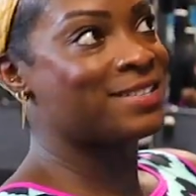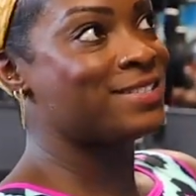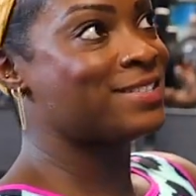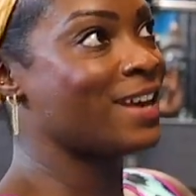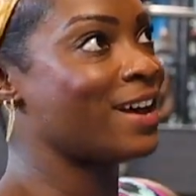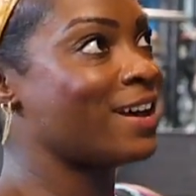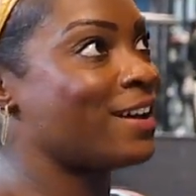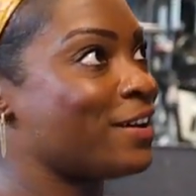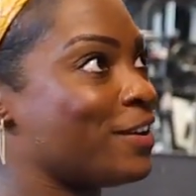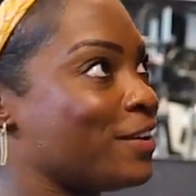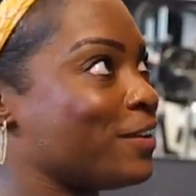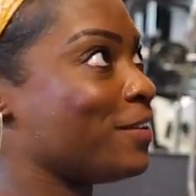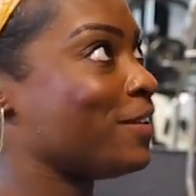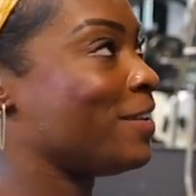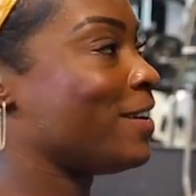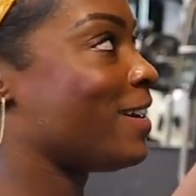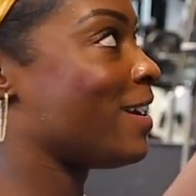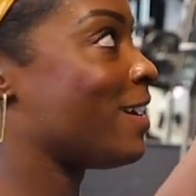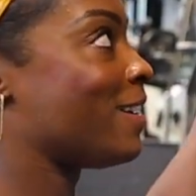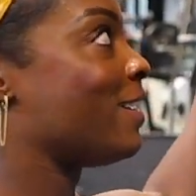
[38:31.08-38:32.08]
so
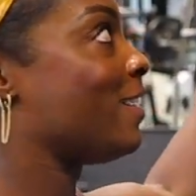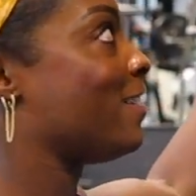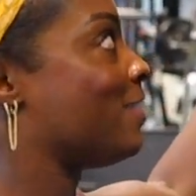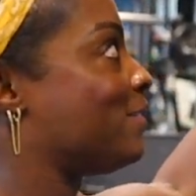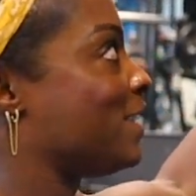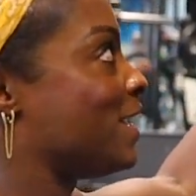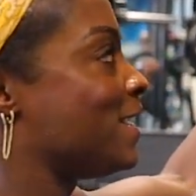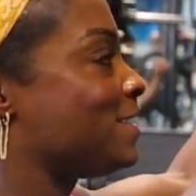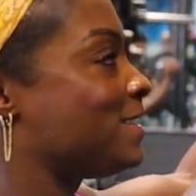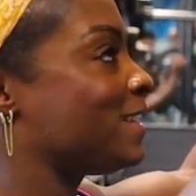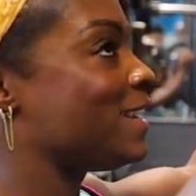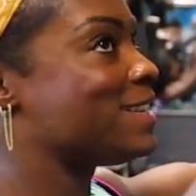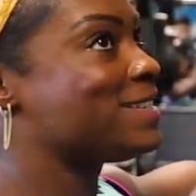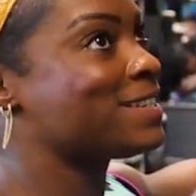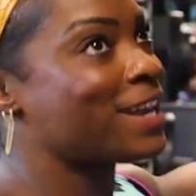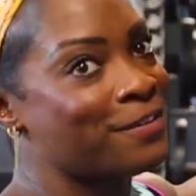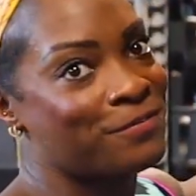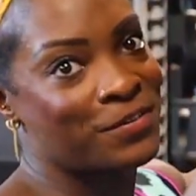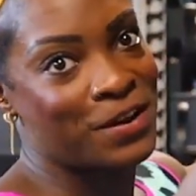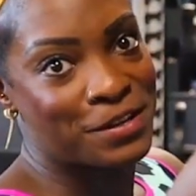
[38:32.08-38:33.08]
this is
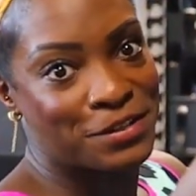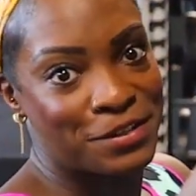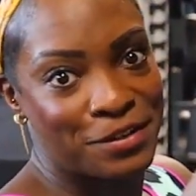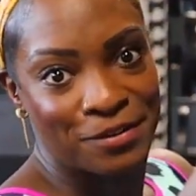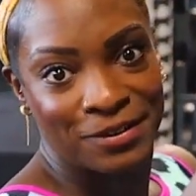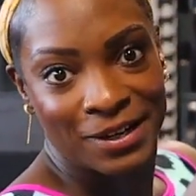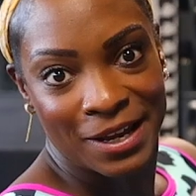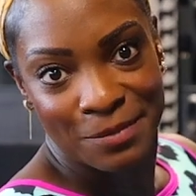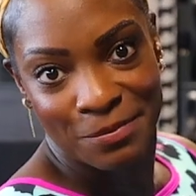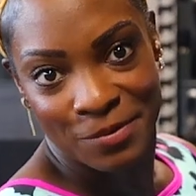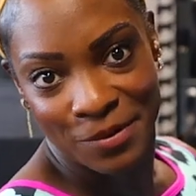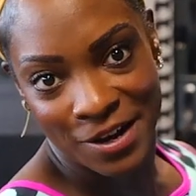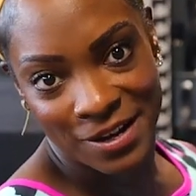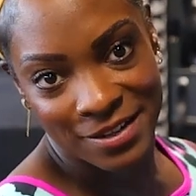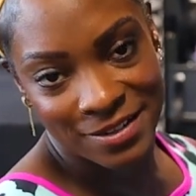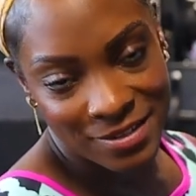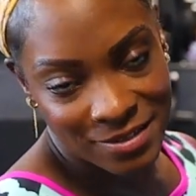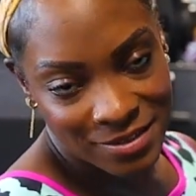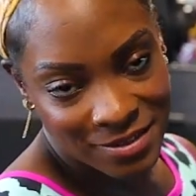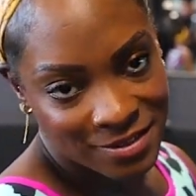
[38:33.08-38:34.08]
a vertical leg
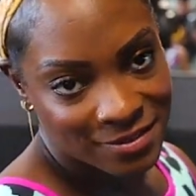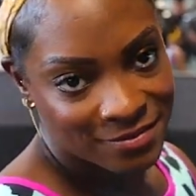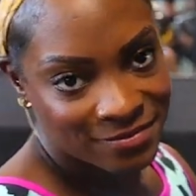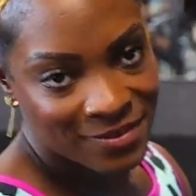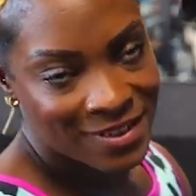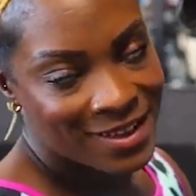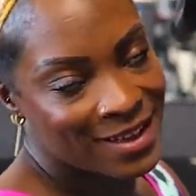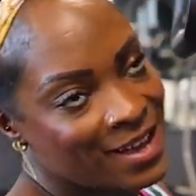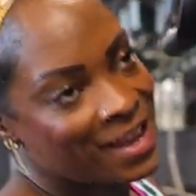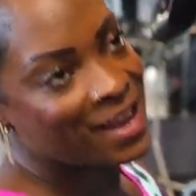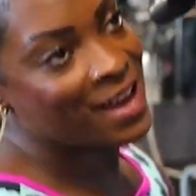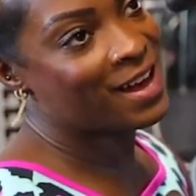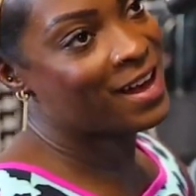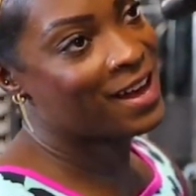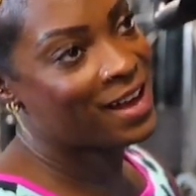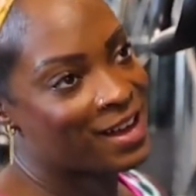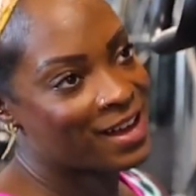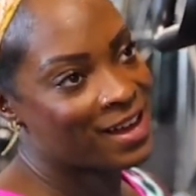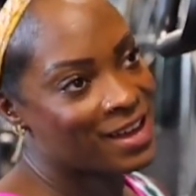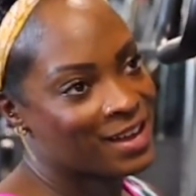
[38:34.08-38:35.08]
press,
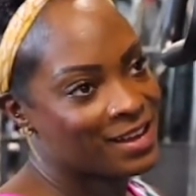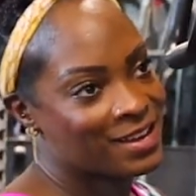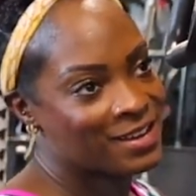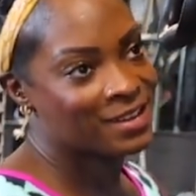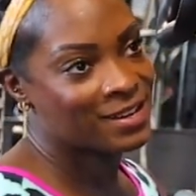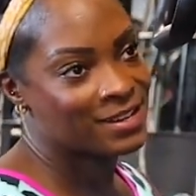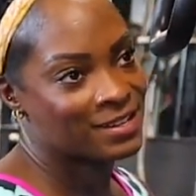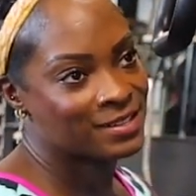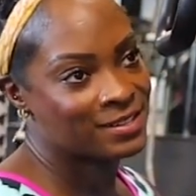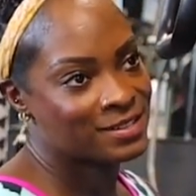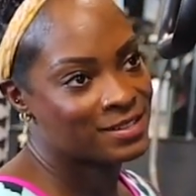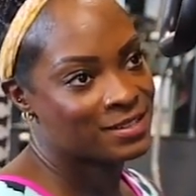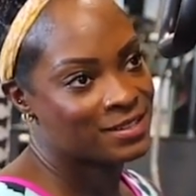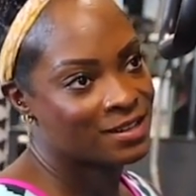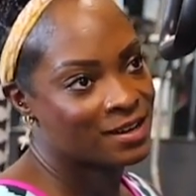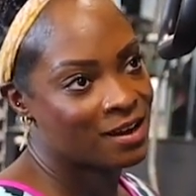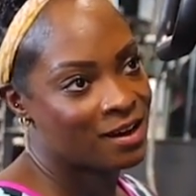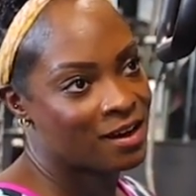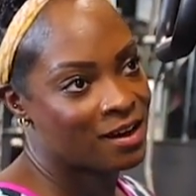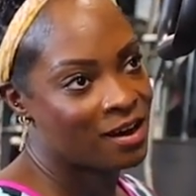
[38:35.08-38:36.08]
and
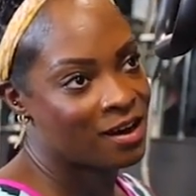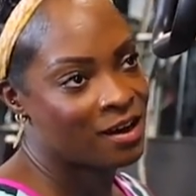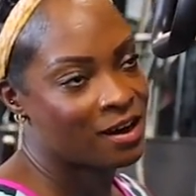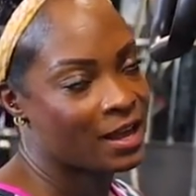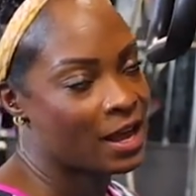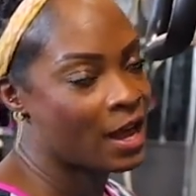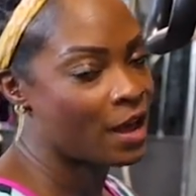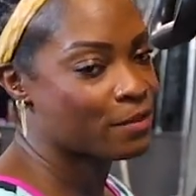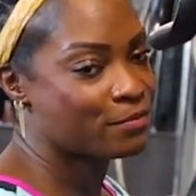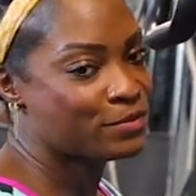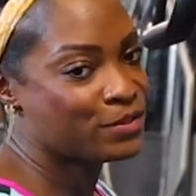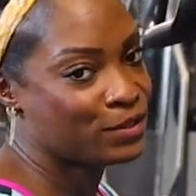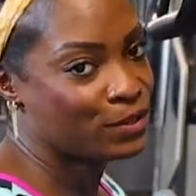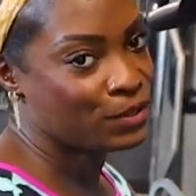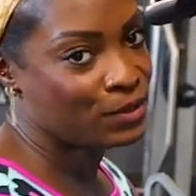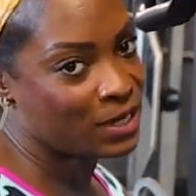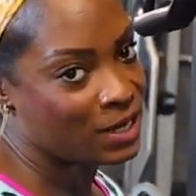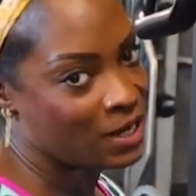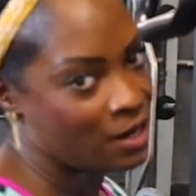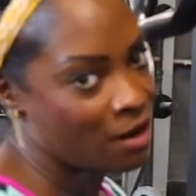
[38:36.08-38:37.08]
I
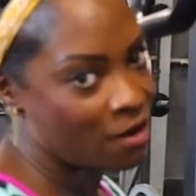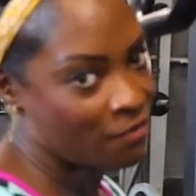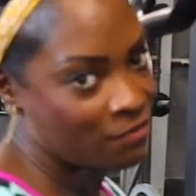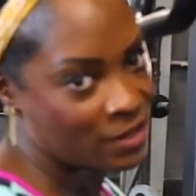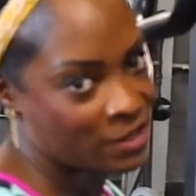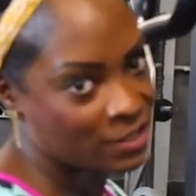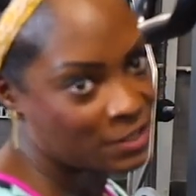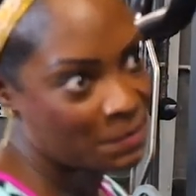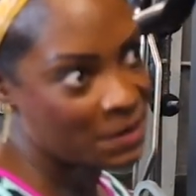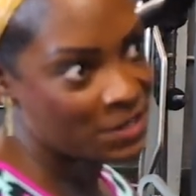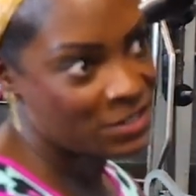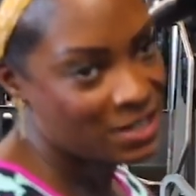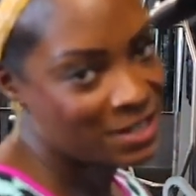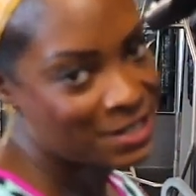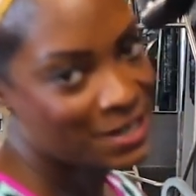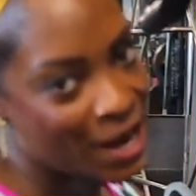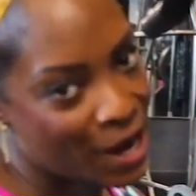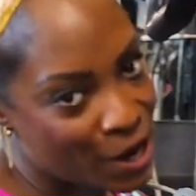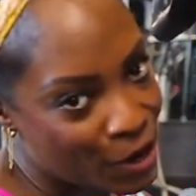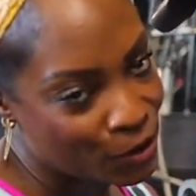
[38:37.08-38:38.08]
absolutely love it, especially
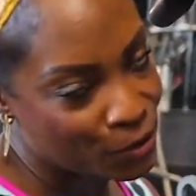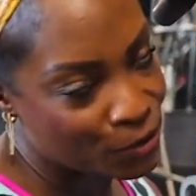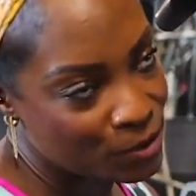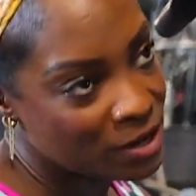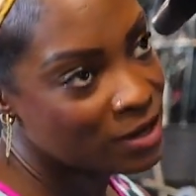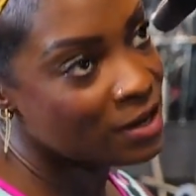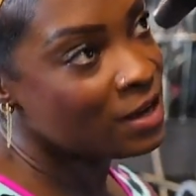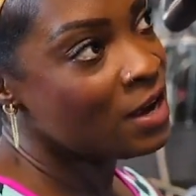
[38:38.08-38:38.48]
now.